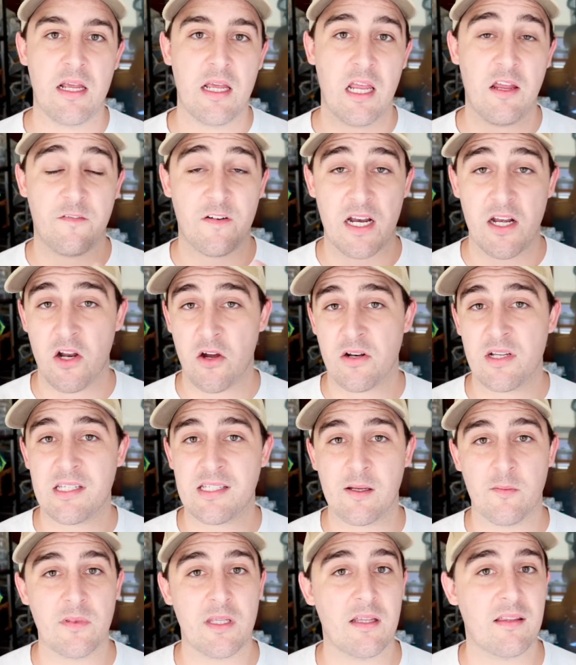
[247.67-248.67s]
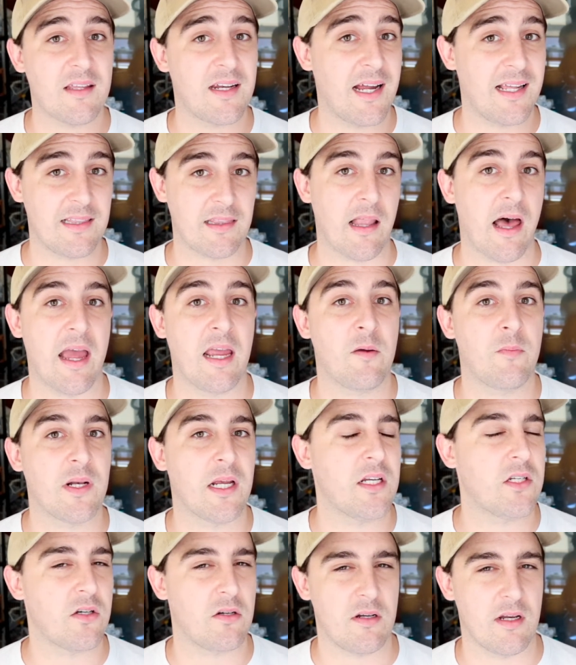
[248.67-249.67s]
If I notice something that I like, but
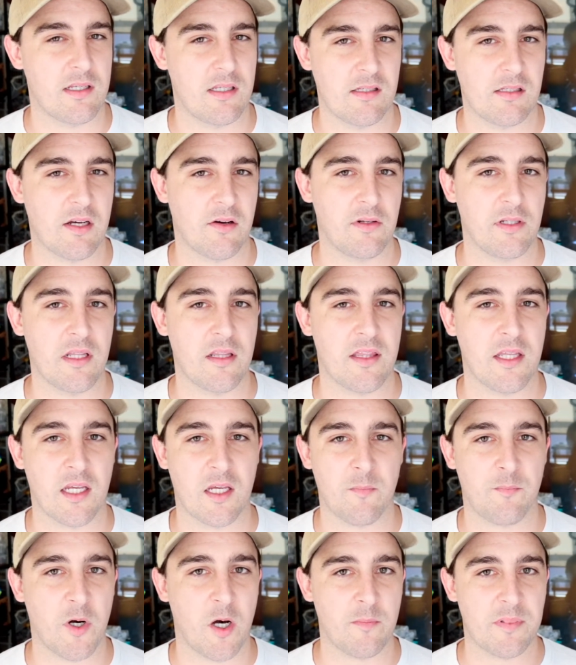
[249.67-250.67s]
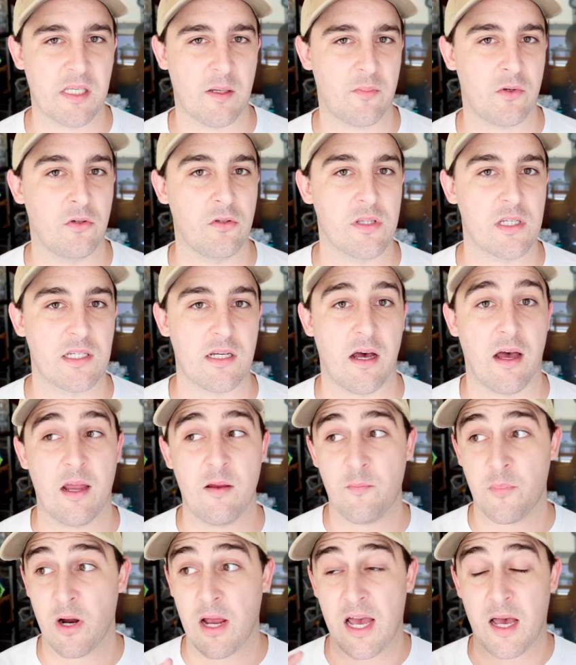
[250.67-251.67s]
I don't necessarily think it pops up all the
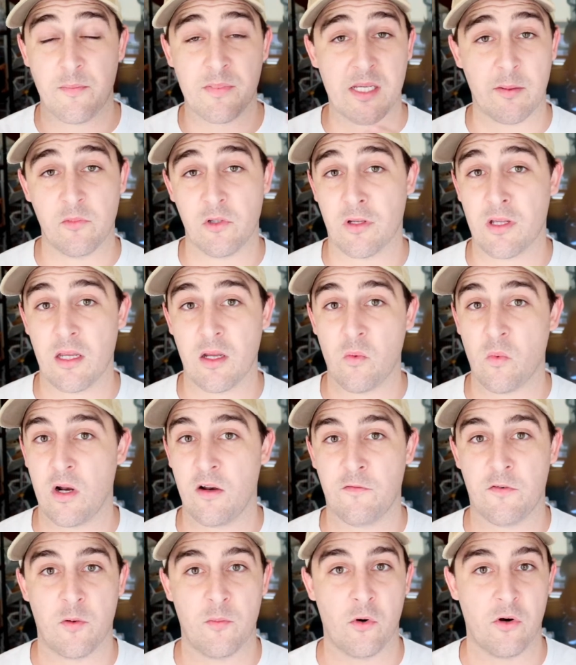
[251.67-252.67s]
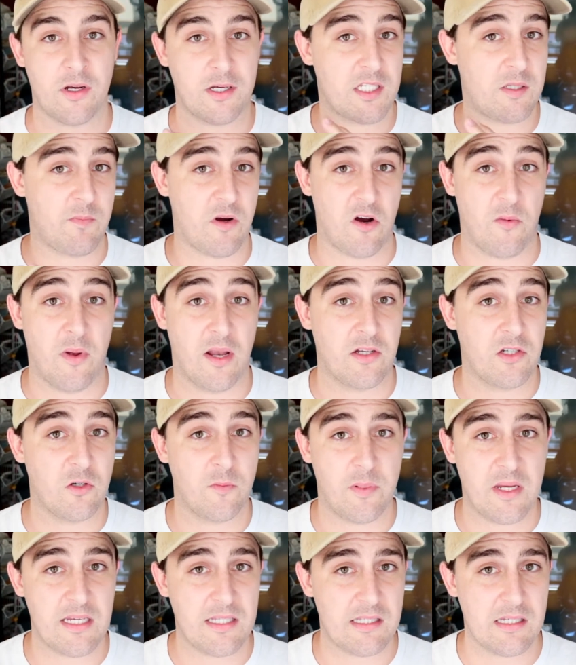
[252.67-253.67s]
time, perhaps I'm looking at one of her more
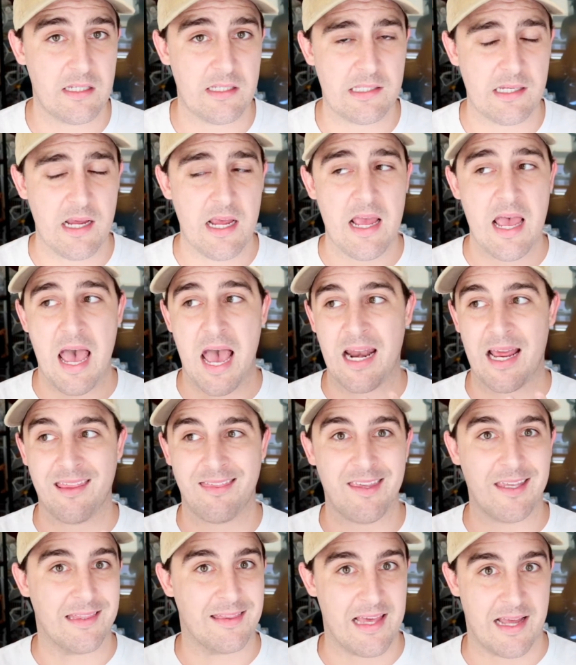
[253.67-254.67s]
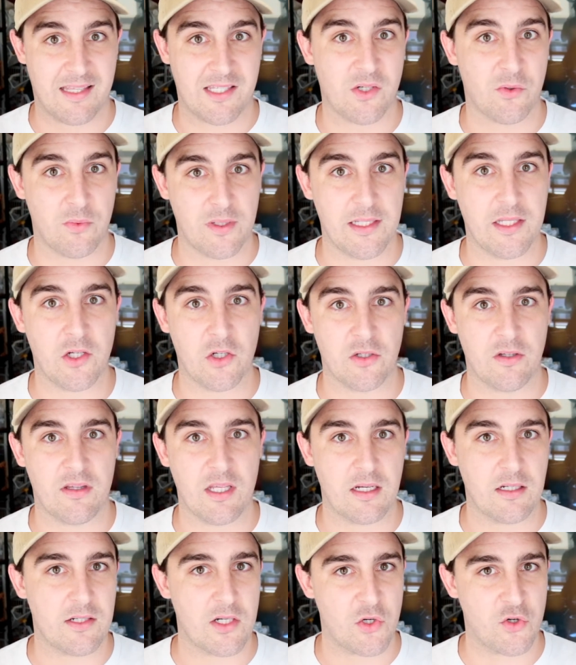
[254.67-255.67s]
experimental pieces and I think that's a really good
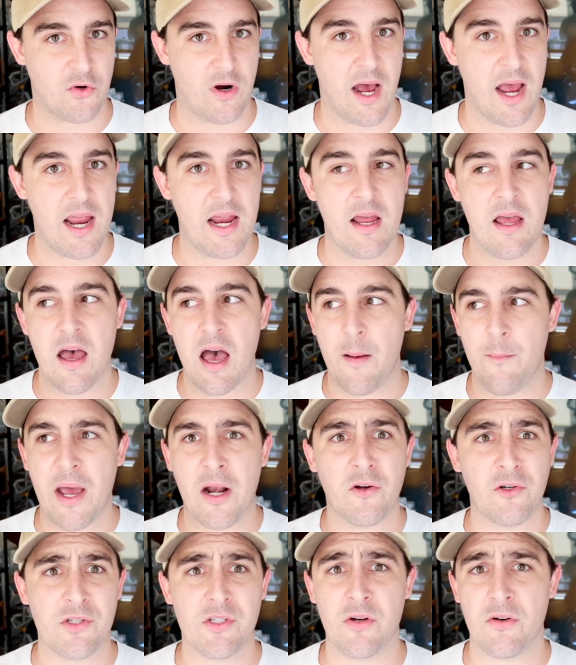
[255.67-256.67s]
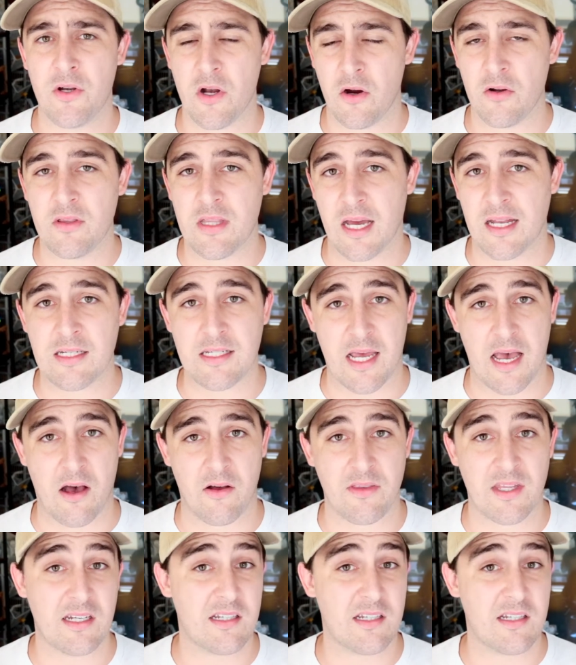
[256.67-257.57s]
thing to try, I might also note that down.